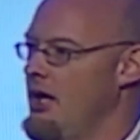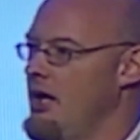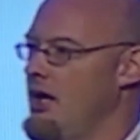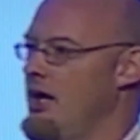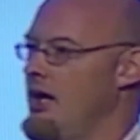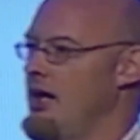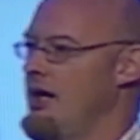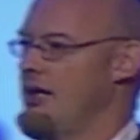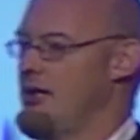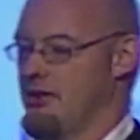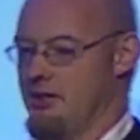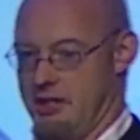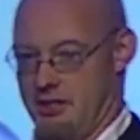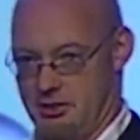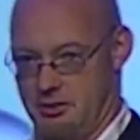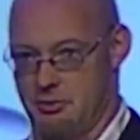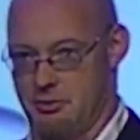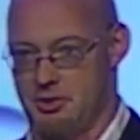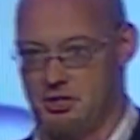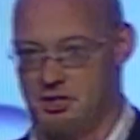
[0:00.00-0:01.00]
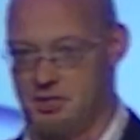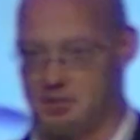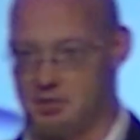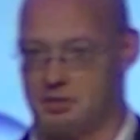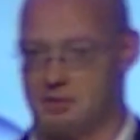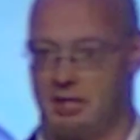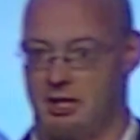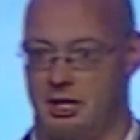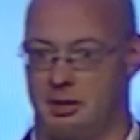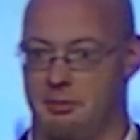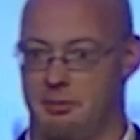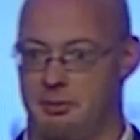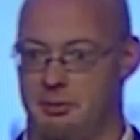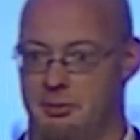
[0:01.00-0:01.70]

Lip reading: Okay, so which is how much?